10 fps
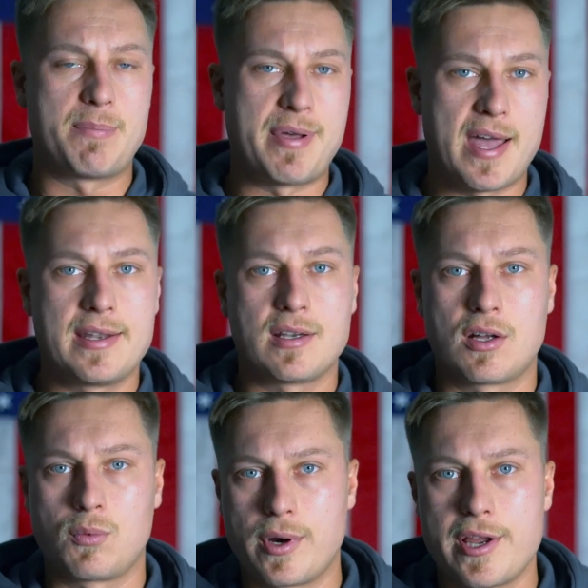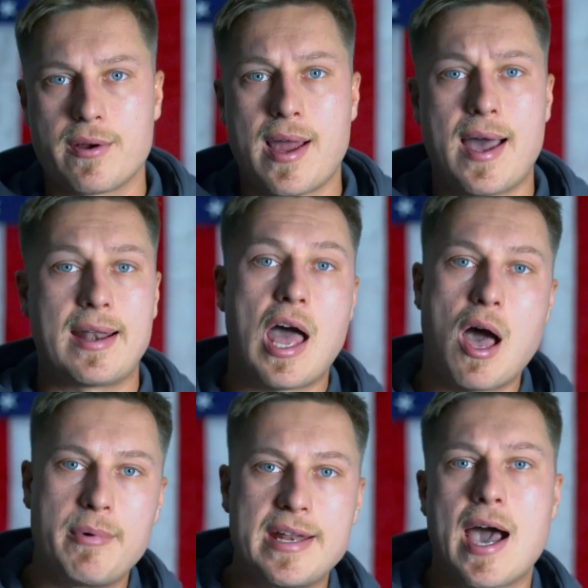depending on where you're at,
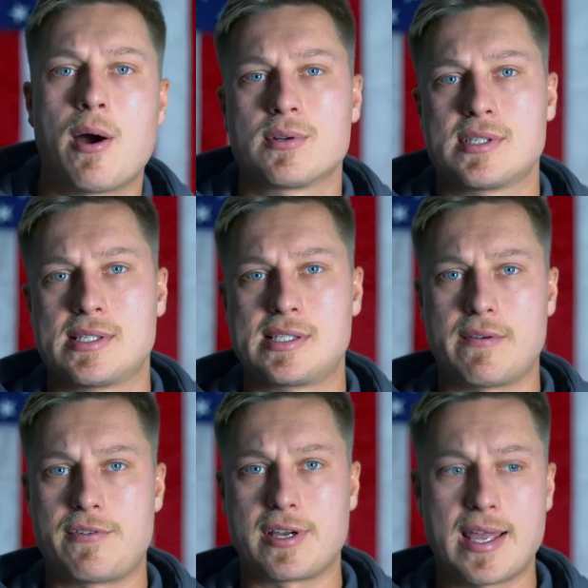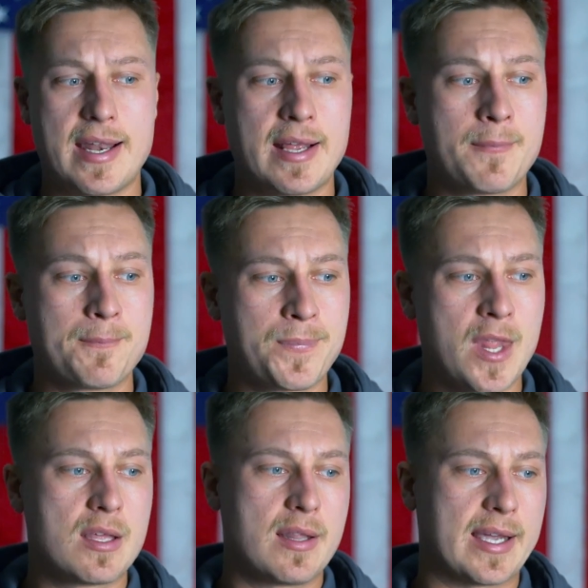how many hours and stuff you're getting.
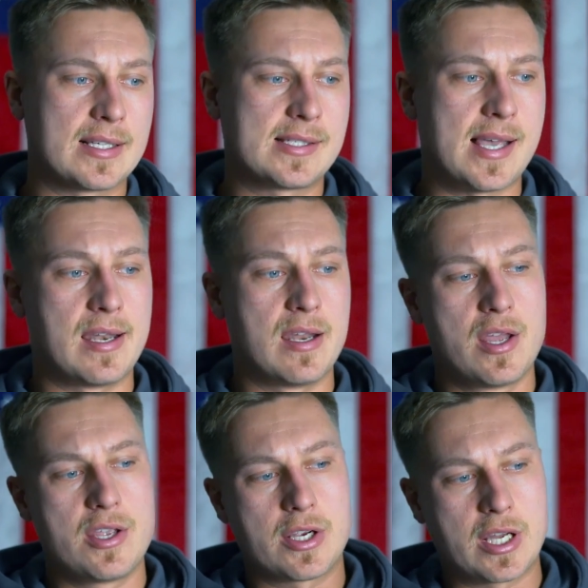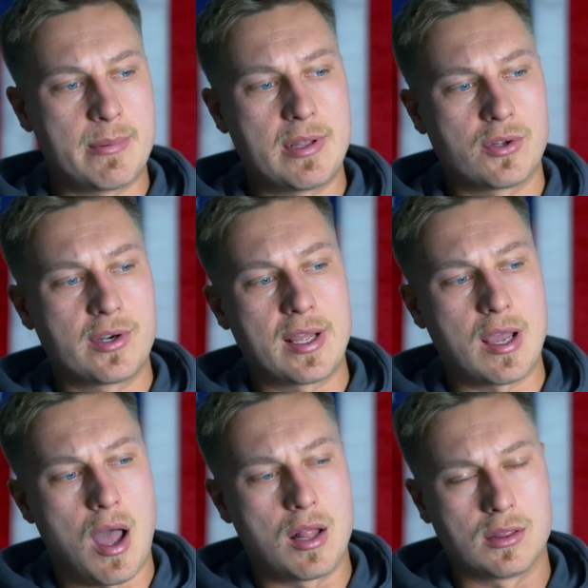Like I said, you're gonna be
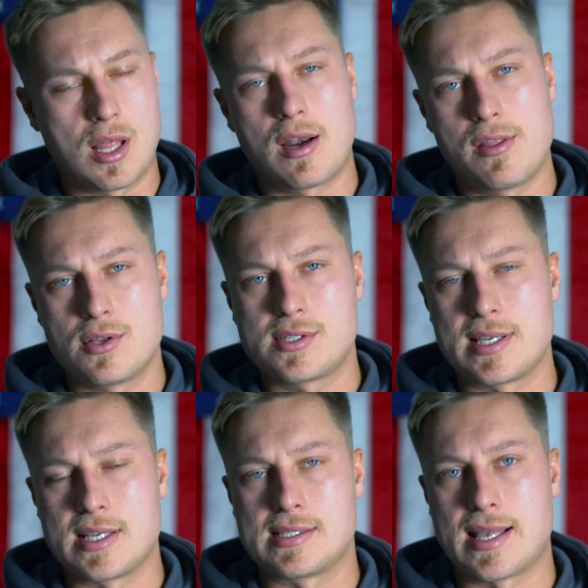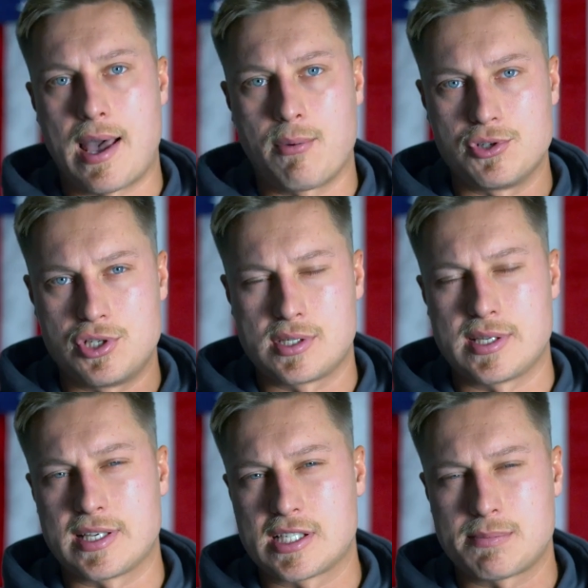learning a lot of those things that I was
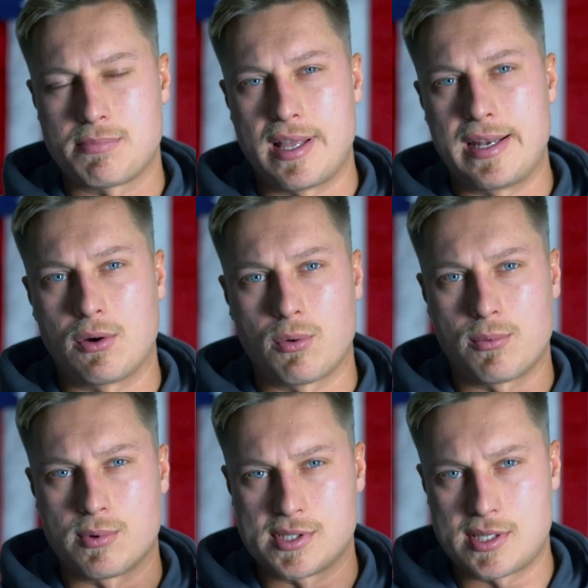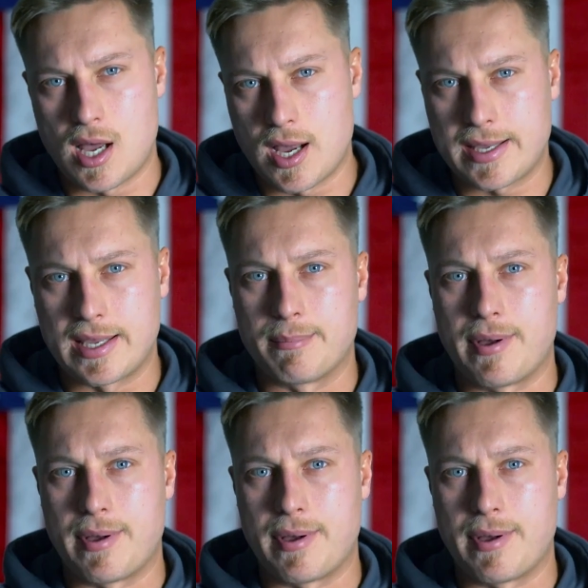just explaining or was talking